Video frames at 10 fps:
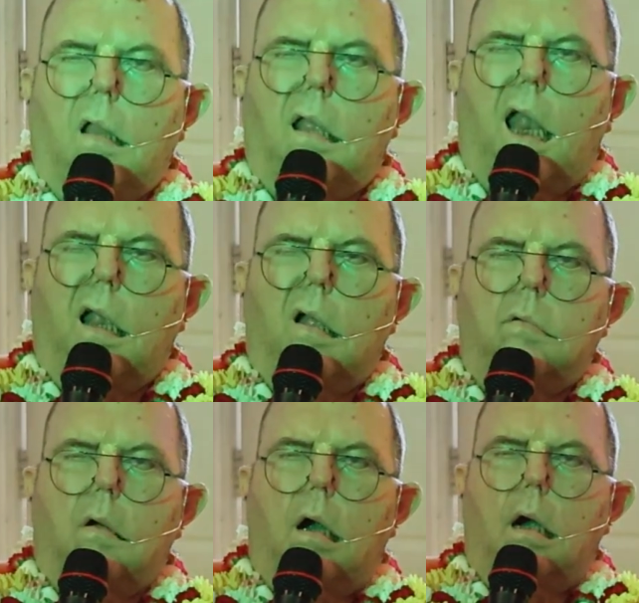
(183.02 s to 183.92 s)
thank you
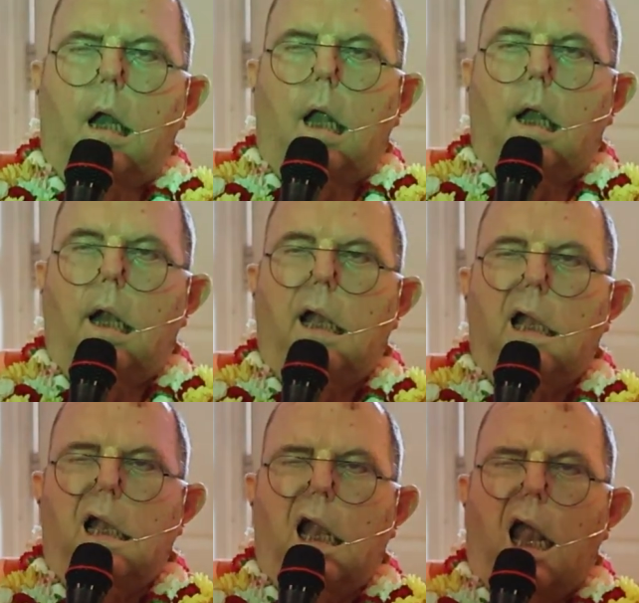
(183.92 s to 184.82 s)
for
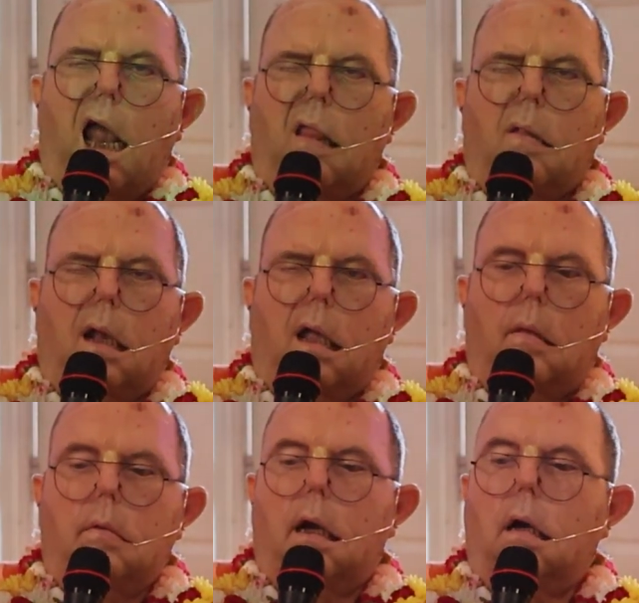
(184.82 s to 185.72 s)
having me
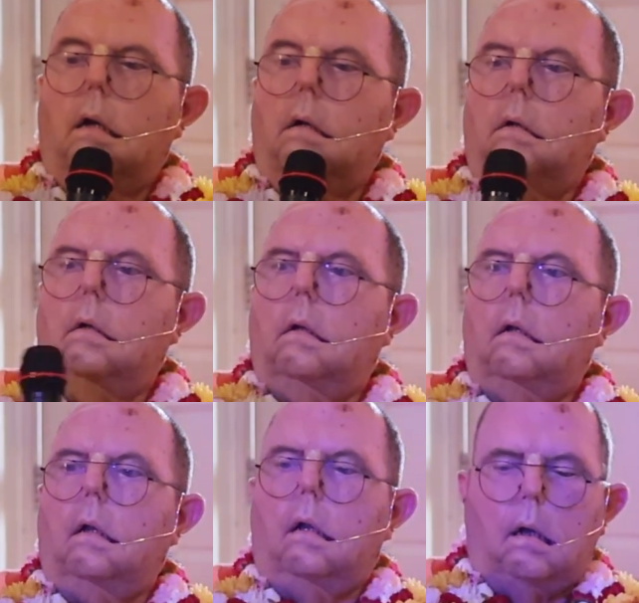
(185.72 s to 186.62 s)
come here.
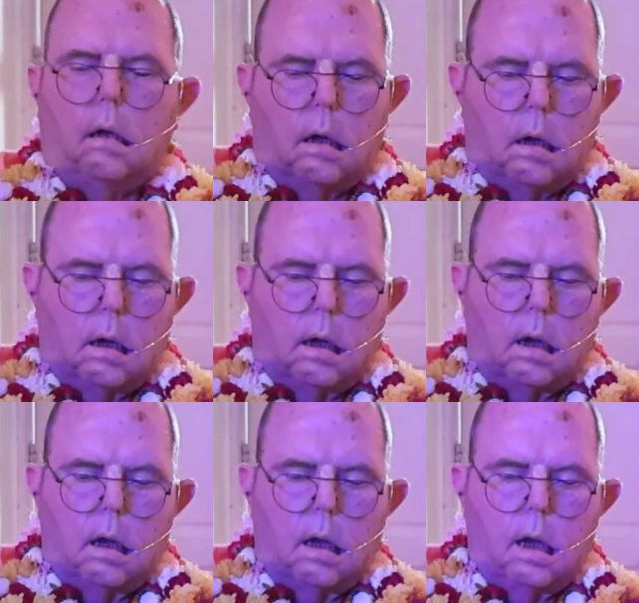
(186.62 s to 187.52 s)
Thank you for
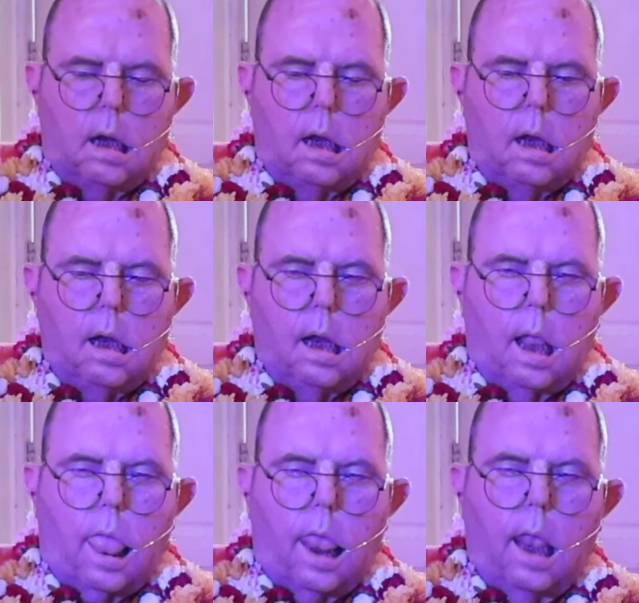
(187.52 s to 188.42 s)
having me come here.